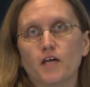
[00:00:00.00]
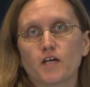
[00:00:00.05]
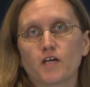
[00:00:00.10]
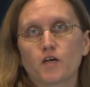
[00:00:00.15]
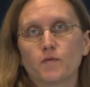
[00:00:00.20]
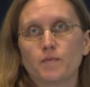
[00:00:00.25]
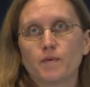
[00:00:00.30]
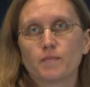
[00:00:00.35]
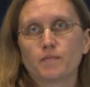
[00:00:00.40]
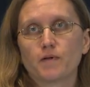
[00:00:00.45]

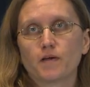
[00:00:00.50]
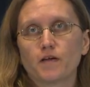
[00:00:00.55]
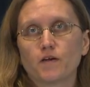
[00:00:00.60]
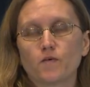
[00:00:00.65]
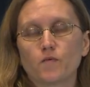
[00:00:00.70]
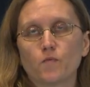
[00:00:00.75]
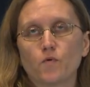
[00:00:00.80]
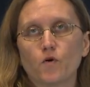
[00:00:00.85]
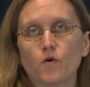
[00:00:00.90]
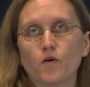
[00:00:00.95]
could be playing a
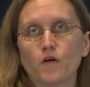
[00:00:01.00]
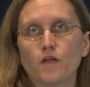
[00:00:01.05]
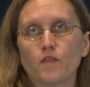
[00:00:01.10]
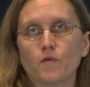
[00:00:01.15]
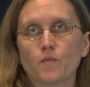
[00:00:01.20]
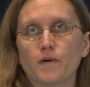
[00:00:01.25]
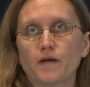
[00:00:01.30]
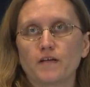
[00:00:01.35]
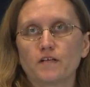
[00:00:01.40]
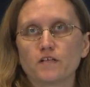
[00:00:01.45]
role in the
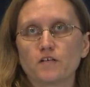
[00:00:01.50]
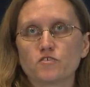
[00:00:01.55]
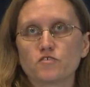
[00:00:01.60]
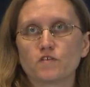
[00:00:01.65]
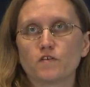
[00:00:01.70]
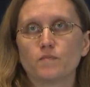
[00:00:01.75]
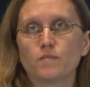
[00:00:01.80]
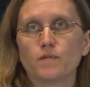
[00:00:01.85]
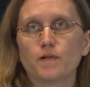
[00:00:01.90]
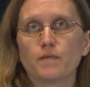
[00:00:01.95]

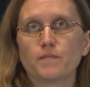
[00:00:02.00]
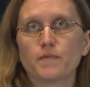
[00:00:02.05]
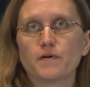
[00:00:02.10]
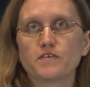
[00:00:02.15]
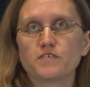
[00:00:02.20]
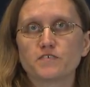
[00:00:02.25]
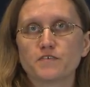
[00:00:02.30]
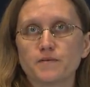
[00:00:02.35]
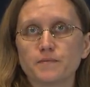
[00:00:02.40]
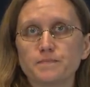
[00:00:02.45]
regulation of blood
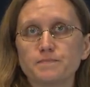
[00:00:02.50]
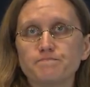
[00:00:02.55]
pressure.